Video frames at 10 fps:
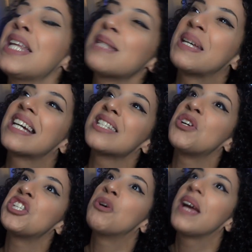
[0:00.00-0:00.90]
it's because
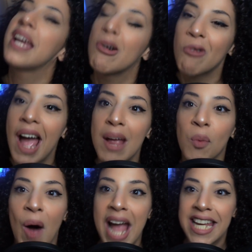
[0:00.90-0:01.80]
they're doing it right.
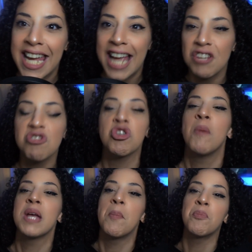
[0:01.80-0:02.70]
Why can't you show
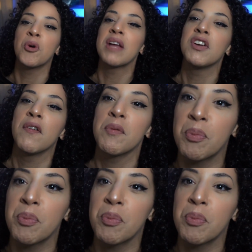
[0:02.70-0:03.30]
me a preview of the